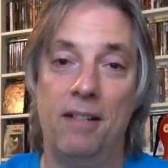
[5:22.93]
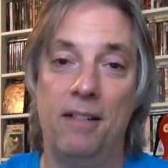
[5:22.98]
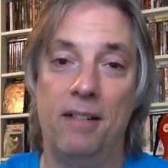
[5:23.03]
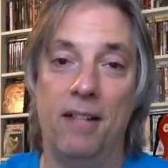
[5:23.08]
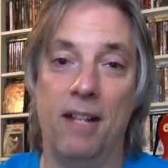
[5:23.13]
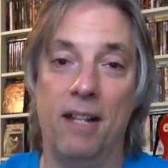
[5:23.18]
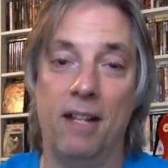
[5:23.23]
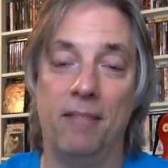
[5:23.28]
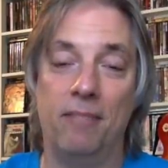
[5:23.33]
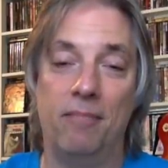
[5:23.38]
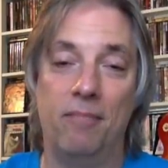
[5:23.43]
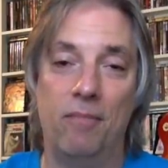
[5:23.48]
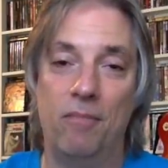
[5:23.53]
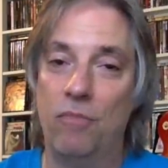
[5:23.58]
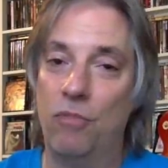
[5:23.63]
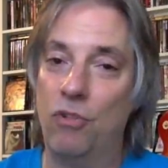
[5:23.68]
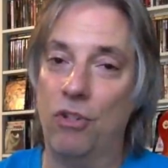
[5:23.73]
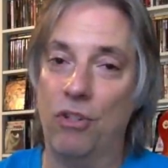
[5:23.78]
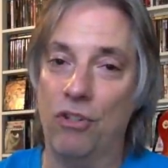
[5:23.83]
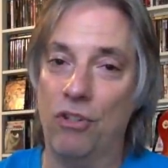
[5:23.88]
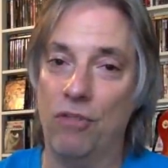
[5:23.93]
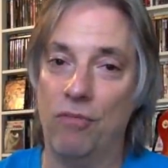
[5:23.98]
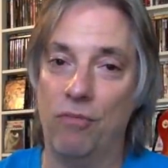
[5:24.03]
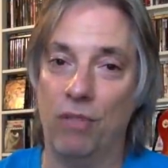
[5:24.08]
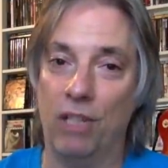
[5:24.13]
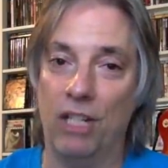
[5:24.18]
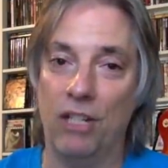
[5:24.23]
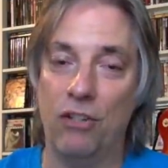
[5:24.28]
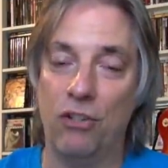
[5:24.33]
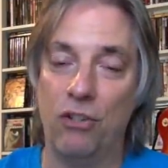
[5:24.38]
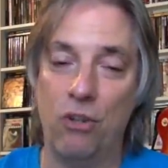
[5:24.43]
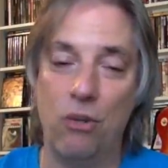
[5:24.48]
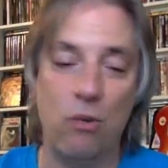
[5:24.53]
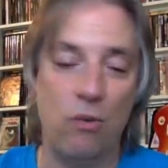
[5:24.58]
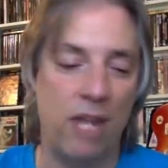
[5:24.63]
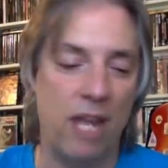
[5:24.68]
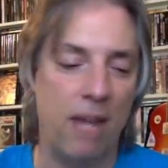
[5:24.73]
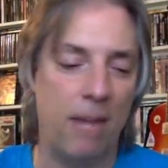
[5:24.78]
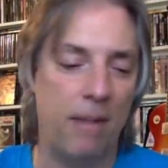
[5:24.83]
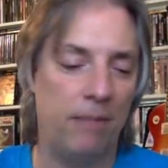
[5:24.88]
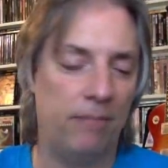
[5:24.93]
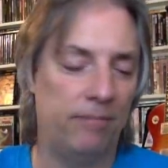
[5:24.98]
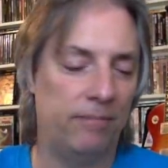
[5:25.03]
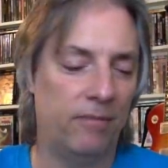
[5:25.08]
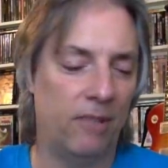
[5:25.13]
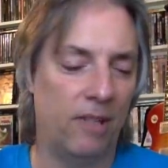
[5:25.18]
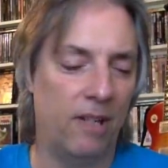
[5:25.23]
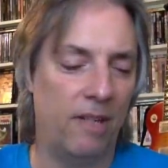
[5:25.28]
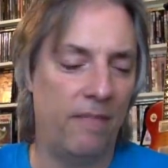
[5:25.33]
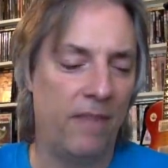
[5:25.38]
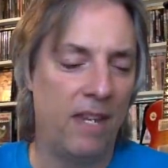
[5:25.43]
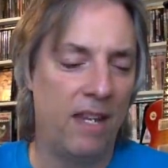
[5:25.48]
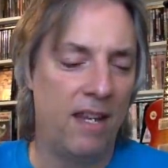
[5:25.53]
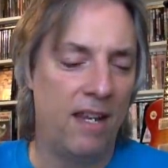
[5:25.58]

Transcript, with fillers: Okay, should have just released two, damn it, right?